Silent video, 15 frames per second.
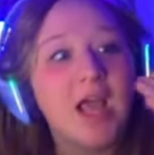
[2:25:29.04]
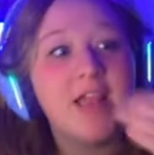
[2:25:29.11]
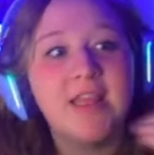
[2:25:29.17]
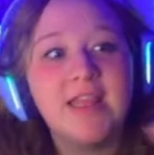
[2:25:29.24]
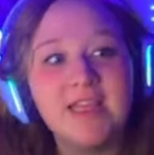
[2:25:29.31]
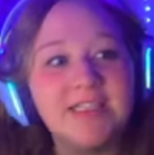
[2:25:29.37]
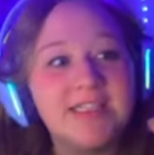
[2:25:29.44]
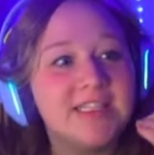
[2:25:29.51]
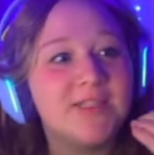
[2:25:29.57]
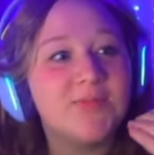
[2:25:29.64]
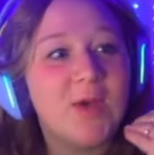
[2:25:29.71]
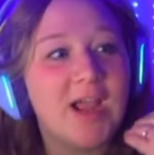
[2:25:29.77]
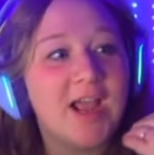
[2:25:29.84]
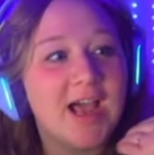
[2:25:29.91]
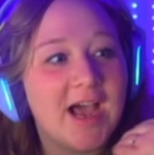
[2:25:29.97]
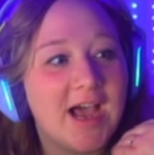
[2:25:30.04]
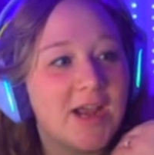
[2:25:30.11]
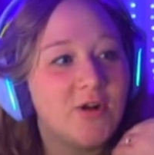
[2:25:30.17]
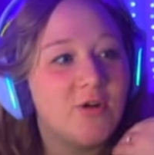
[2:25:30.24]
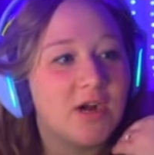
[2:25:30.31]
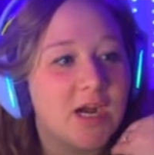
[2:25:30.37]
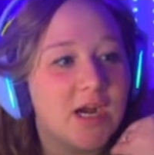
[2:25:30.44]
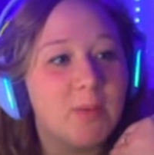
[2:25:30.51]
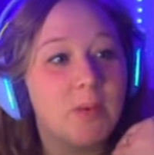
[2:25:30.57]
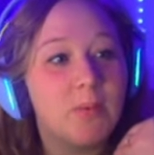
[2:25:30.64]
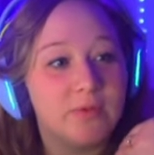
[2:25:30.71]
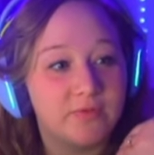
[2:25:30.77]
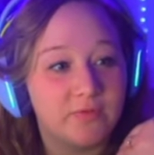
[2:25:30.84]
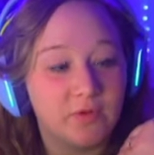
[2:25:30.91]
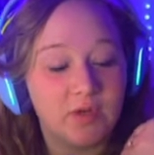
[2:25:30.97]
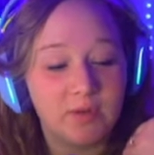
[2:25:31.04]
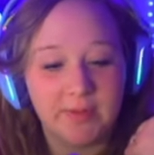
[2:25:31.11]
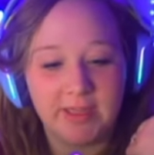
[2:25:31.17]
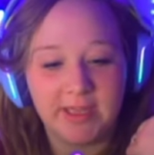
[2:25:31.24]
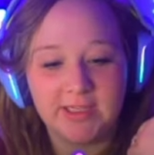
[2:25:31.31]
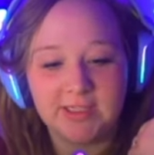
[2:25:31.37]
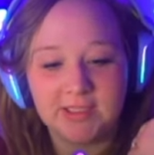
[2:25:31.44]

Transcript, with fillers: this is why I don't come up with floor plans,